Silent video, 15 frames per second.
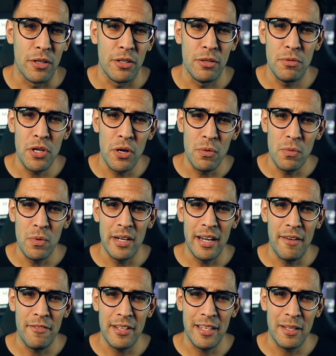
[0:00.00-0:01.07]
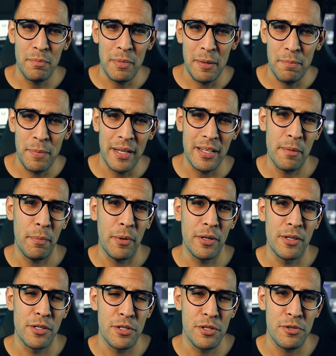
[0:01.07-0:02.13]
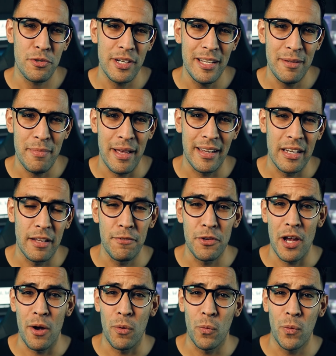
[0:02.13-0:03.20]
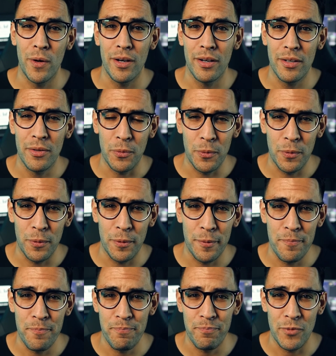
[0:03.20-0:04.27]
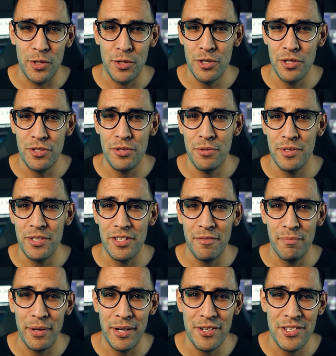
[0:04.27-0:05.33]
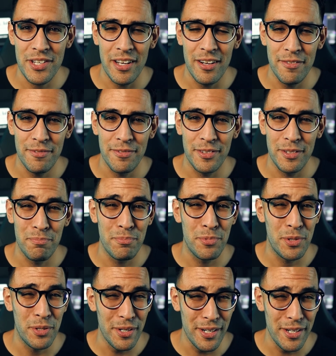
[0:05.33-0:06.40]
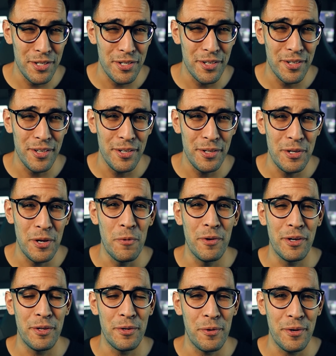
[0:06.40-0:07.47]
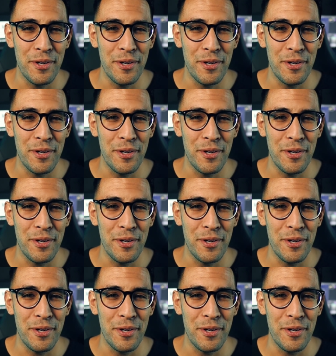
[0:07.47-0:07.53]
You don't want everything being picked up on your stream, and if you're at work or you're just doing stuff by yourself, you're pretty sure you don't want to annoy